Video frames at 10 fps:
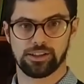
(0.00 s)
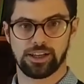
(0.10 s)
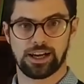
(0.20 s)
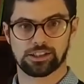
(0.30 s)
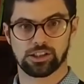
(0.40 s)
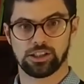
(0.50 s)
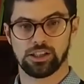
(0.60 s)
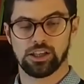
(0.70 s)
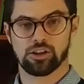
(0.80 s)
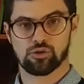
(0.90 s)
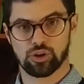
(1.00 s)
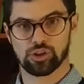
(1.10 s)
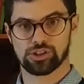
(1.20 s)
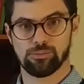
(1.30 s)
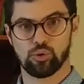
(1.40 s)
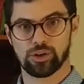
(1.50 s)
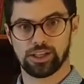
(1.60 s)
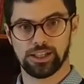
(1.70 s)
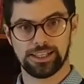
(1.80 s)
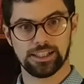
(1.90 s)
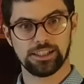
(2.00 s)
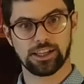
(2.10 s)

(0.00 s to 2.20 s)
They actually cross the border illegally,